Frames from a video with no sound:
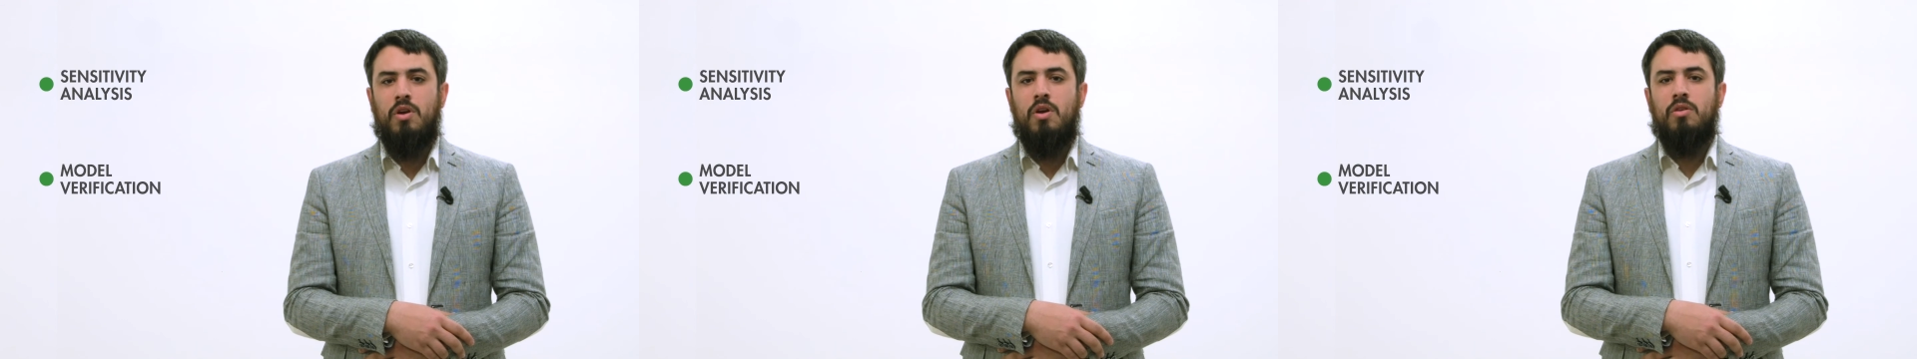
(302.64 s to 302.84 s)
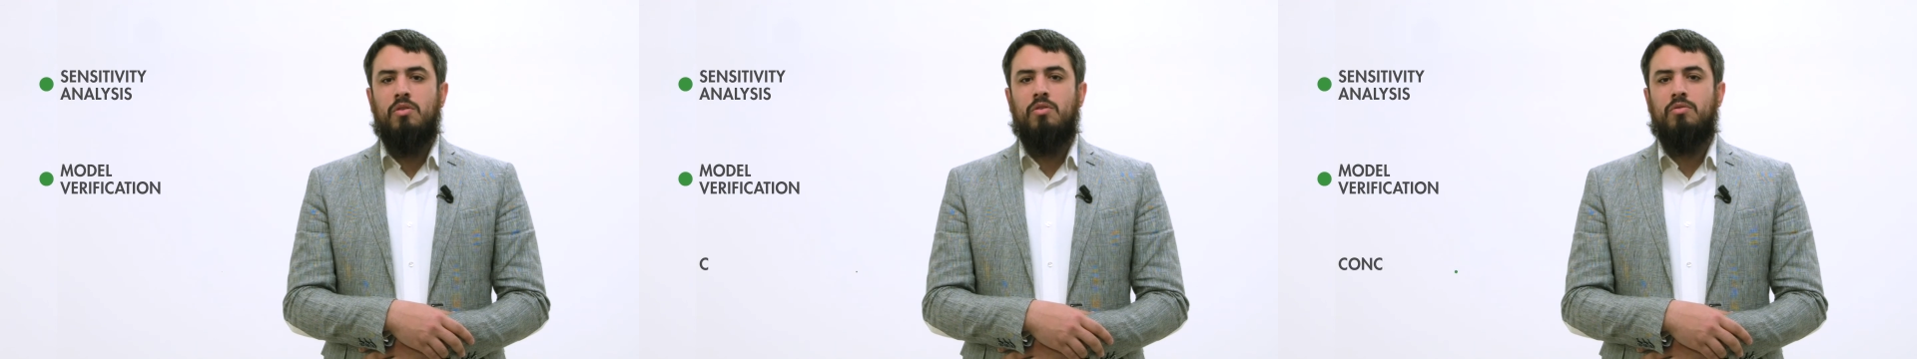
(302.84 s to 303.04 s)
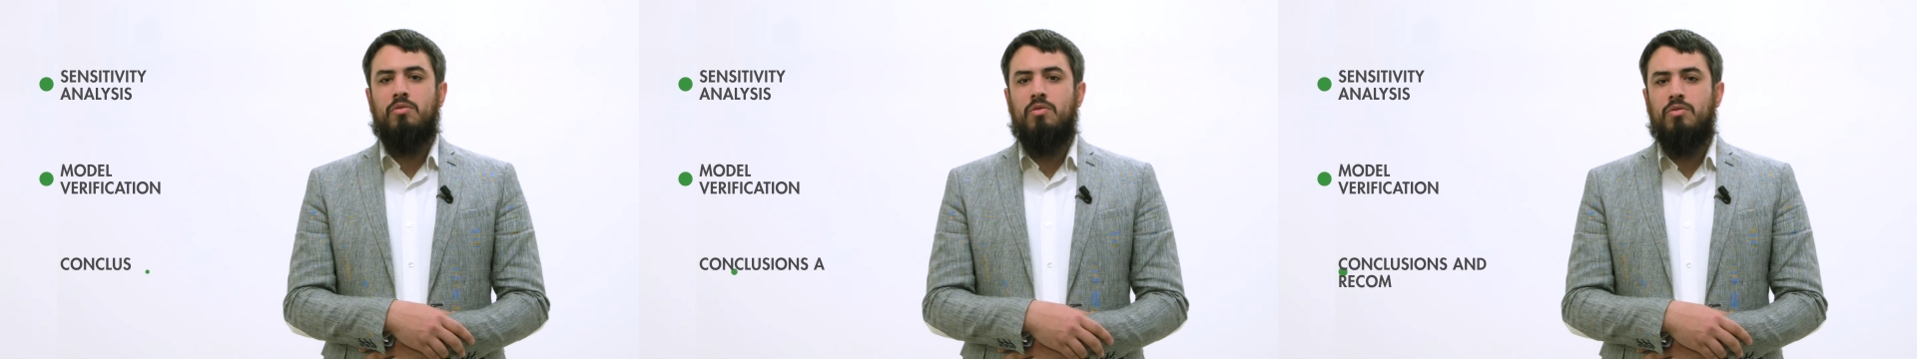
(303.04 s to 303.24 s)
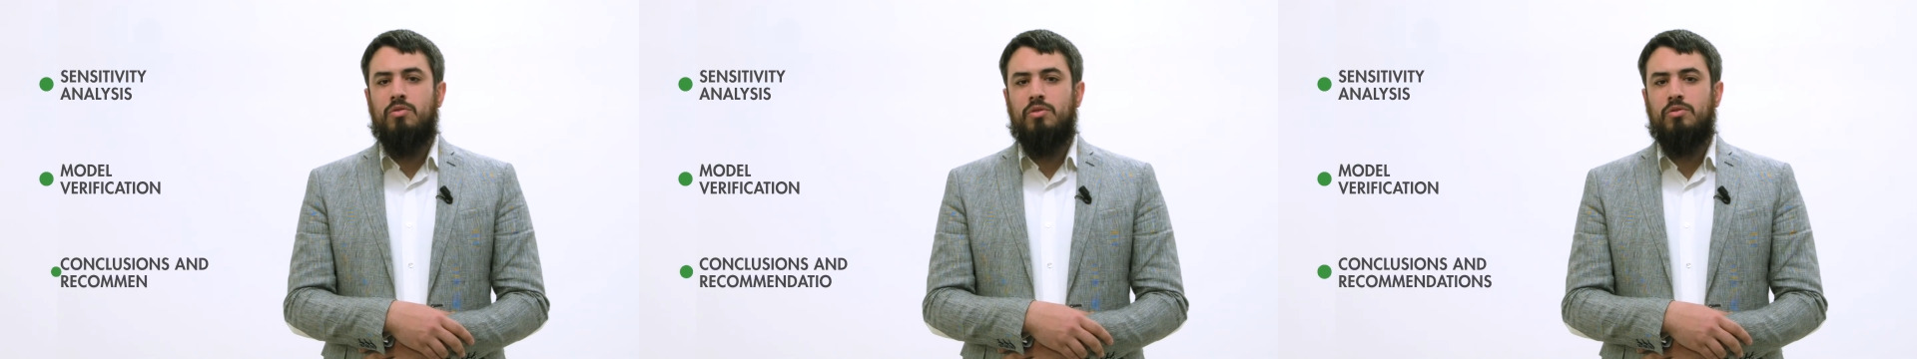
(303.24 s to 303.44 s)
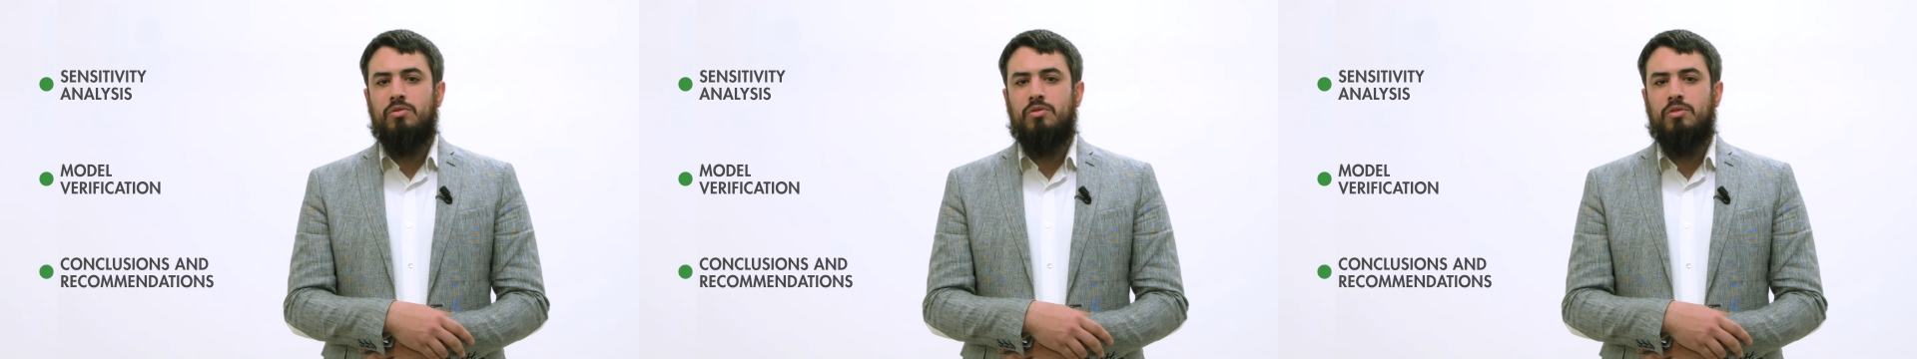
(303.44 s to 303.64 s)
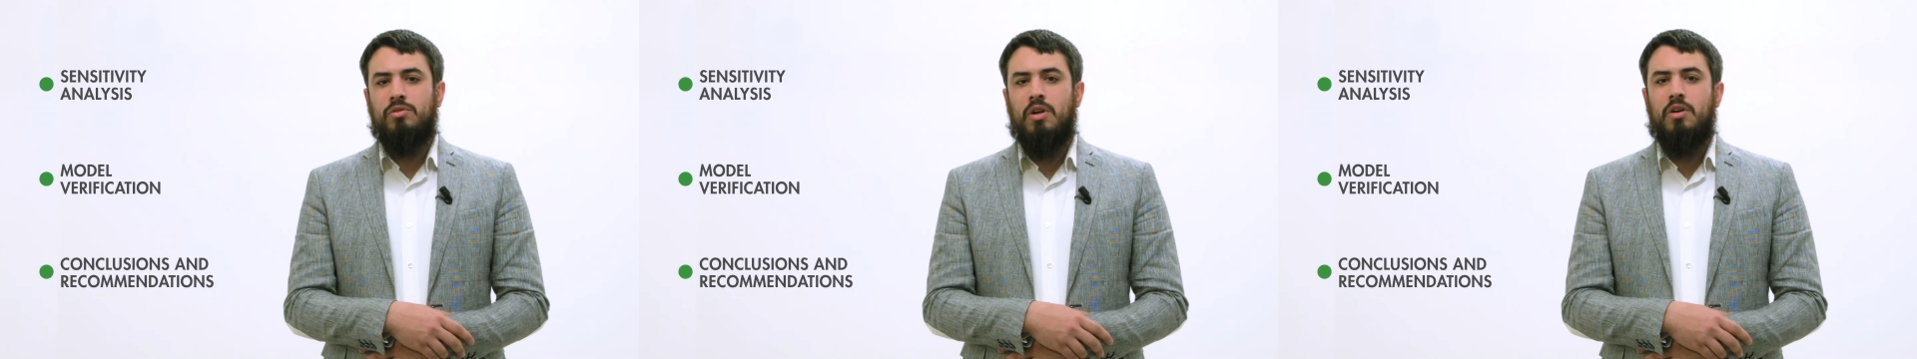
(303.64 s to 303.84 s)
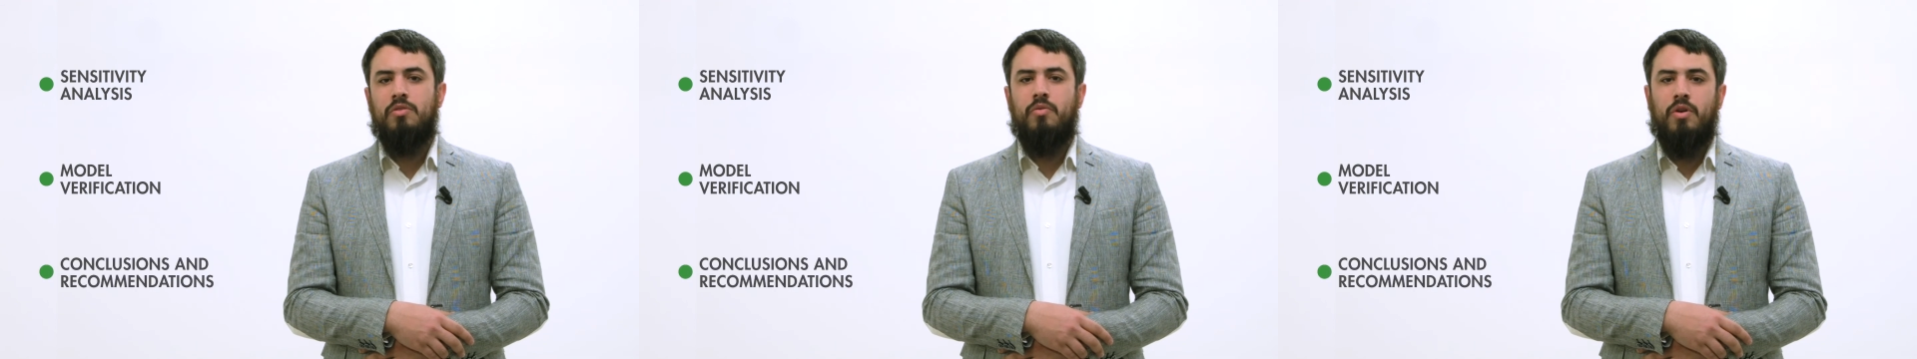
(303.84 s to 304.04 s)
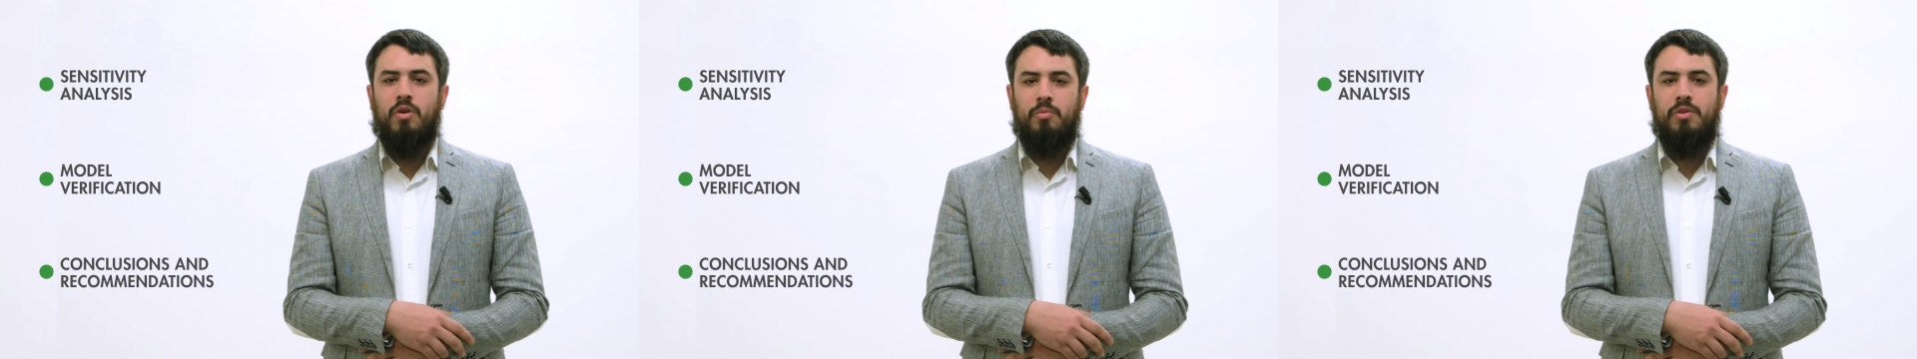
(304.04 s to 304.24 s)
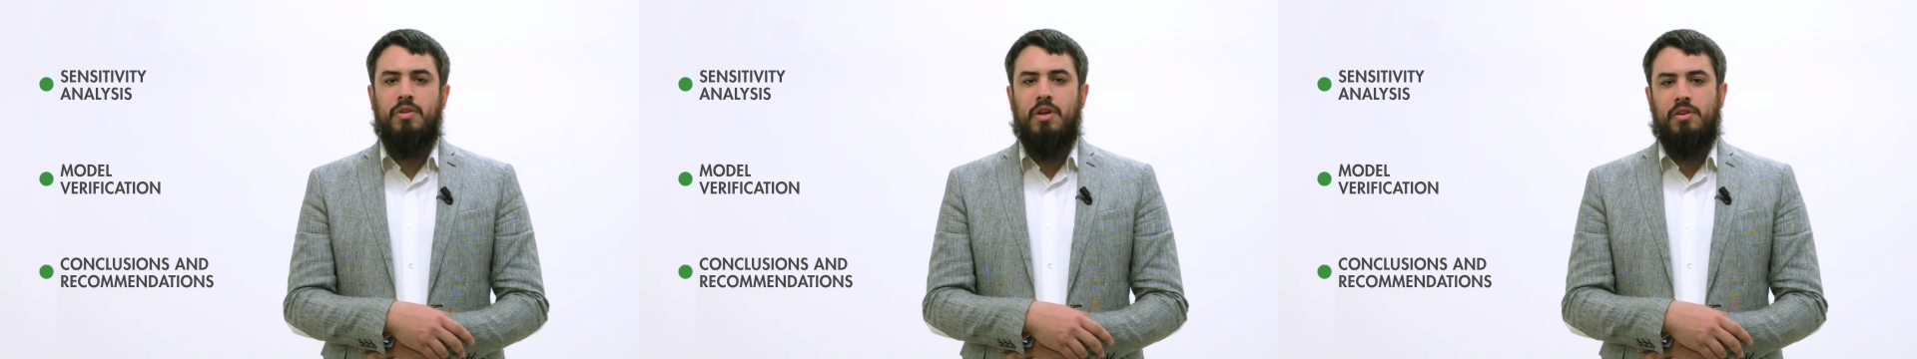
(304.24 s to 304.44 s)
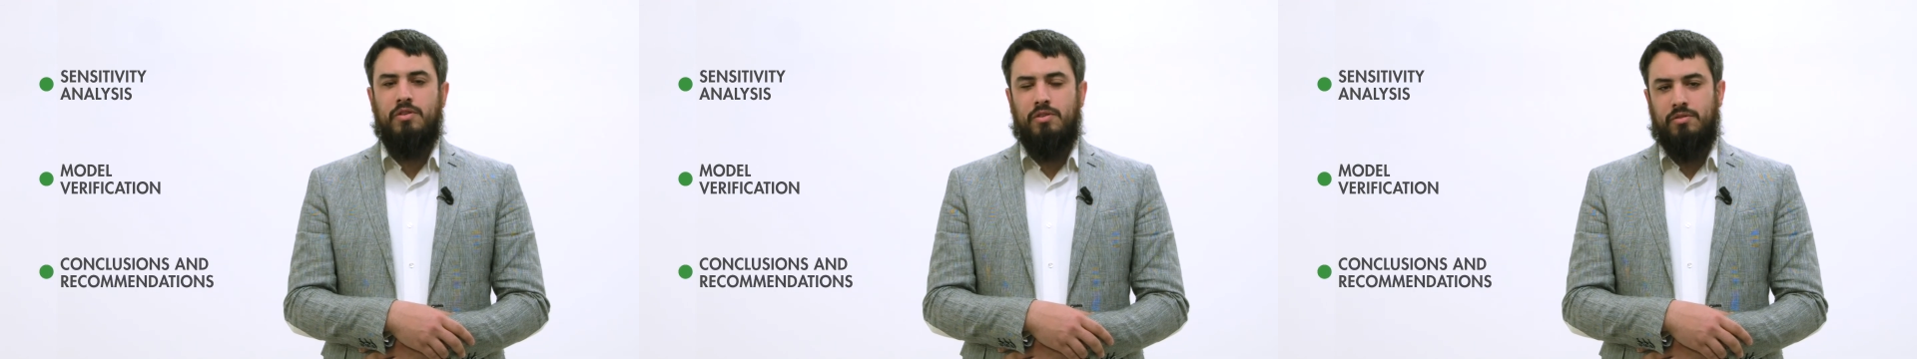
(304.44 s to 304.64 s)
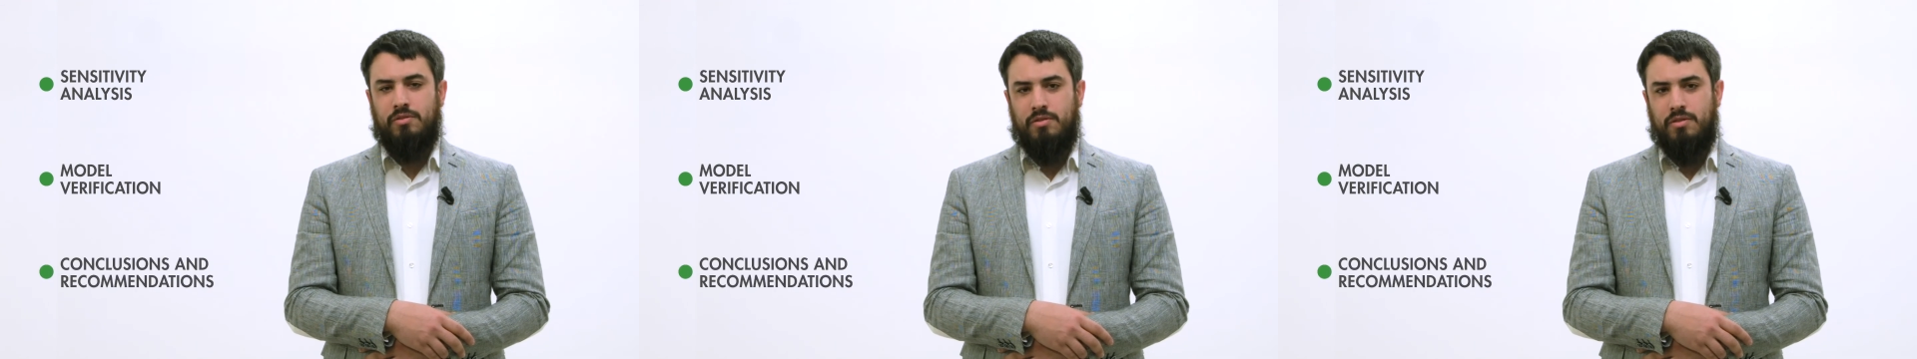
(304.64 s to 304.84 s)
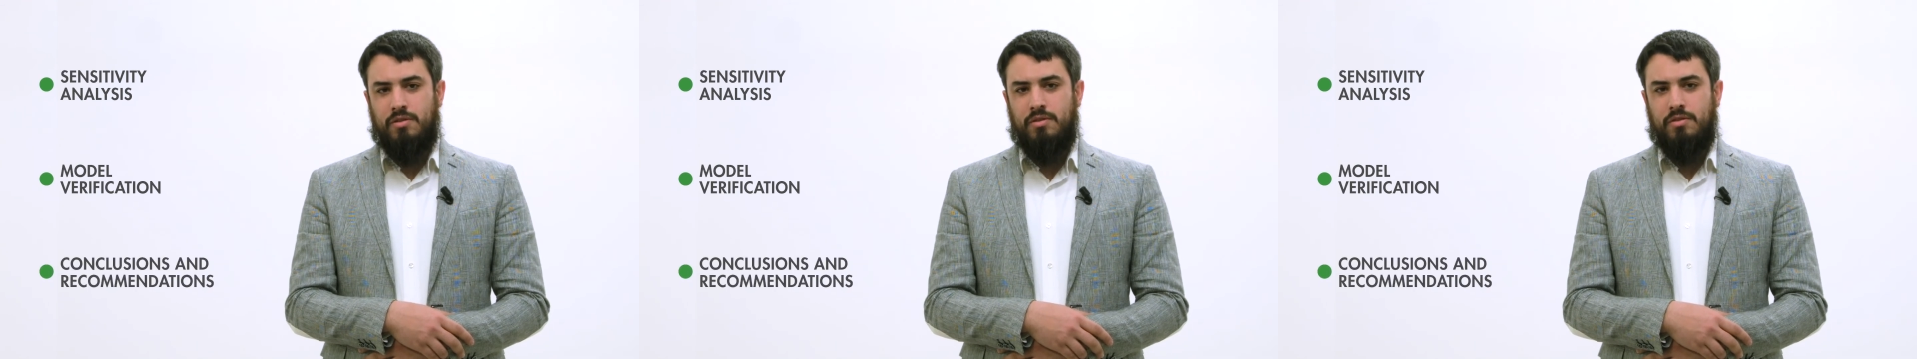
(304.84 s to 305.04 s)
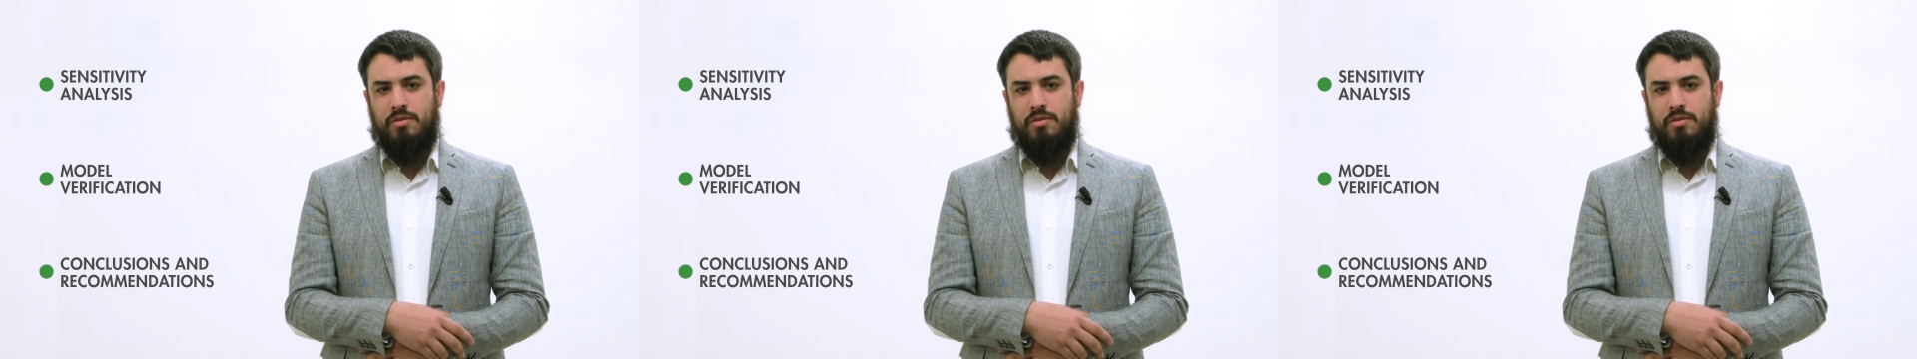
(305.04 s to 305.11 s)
conclusions and recommendations.